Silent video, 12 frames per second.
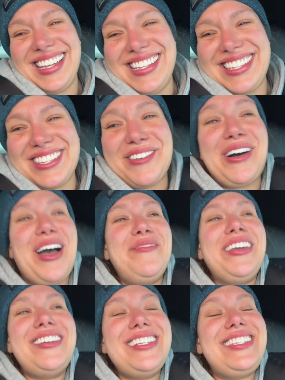So
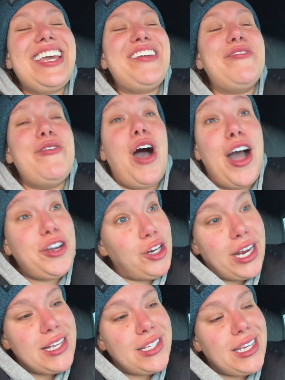I'm here to say you're not
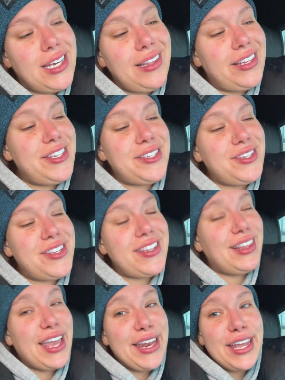crazy. Listen to
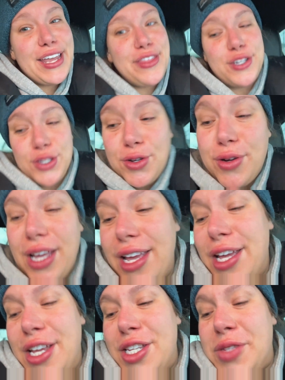the lady in the toque
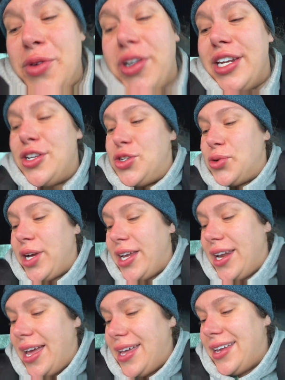smoking a
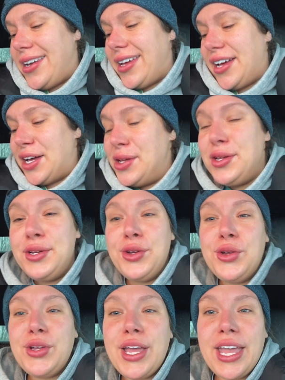joint and
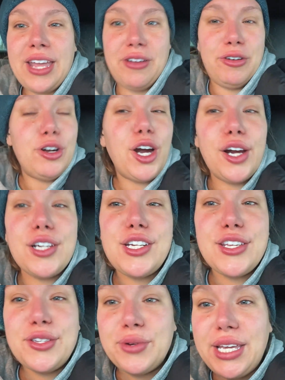hanging on her car because
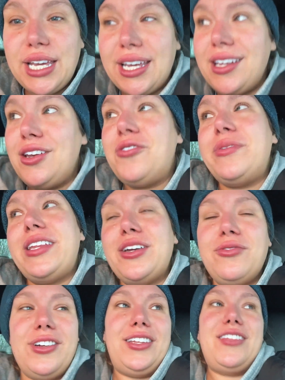she has no heat. No, but
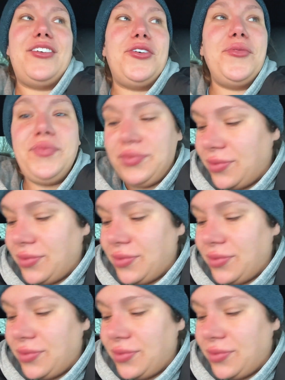like, really though,